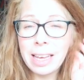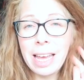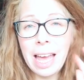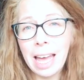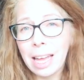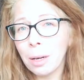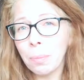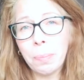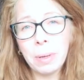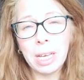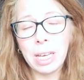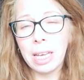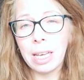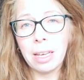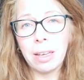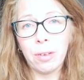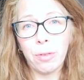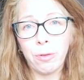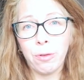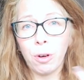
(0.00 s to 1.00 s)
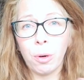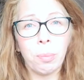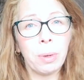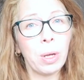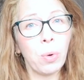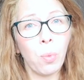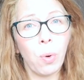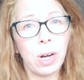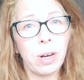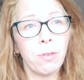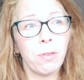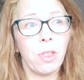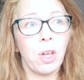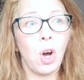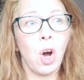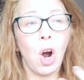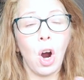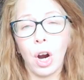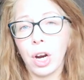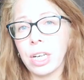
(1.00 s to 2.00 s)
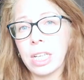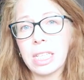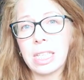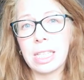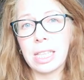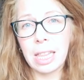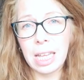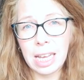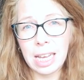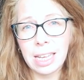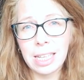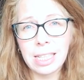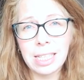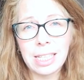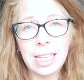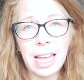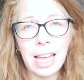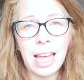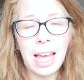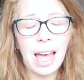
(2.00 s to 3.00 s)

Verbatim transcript: can be, for me, one of the hardest things.